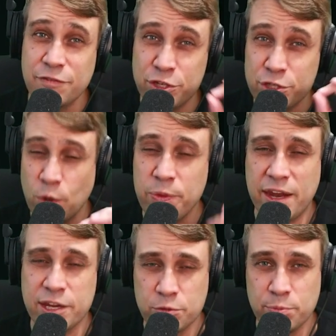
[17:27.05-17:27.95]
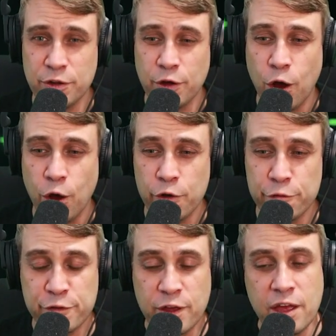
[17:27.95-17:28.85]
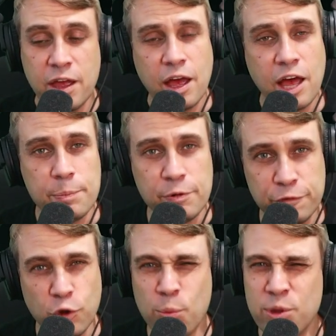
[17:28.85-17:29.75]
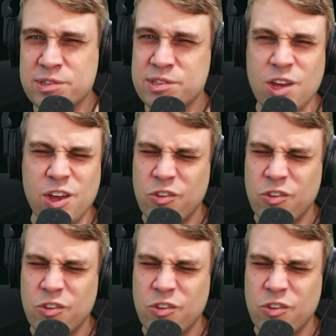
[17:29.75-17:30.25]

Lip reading: If you just want that extra bit of performance,